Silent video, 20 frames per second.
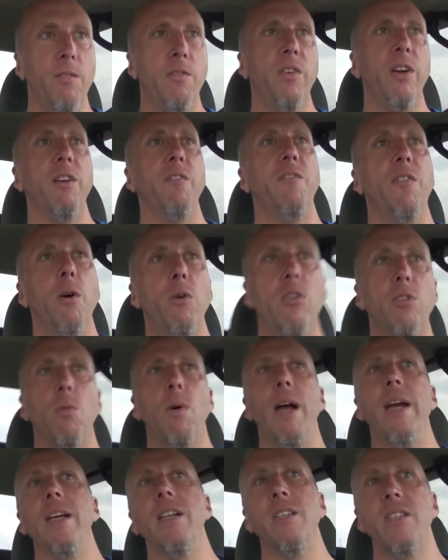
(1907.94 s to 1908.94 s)
freaking
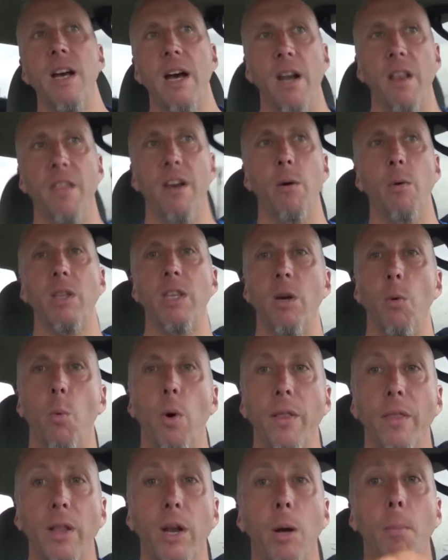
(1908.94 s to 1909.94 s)
Volkswagens out of there with their
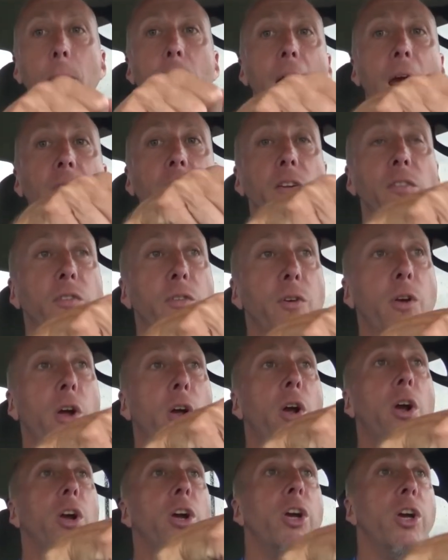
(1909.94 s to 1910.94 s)
one little bag
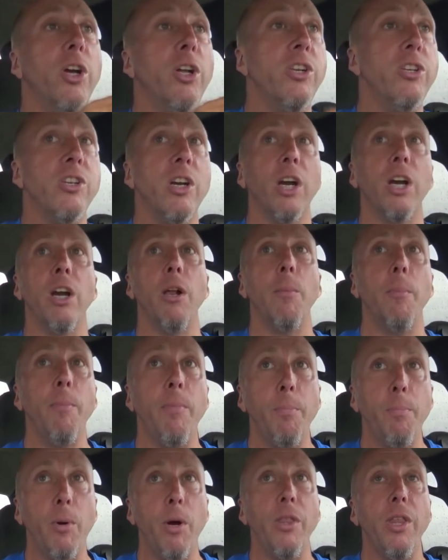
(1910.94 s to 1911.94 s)
of goods they're gonna
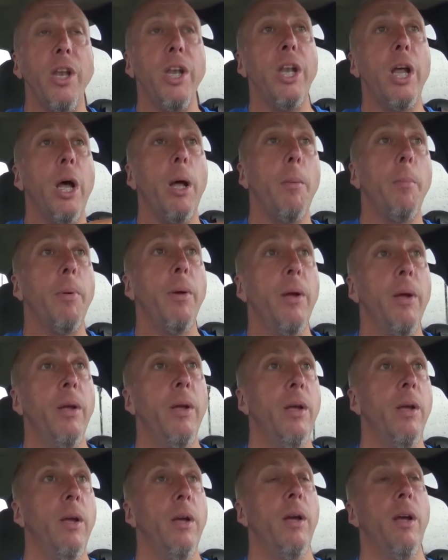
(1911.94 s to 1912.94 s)
put in the dump.
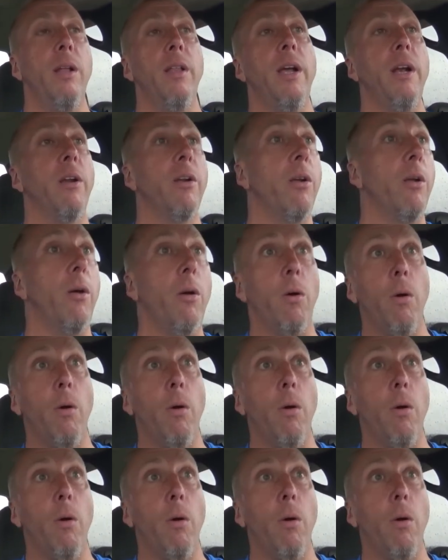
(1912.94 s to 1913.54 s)
And they don't know,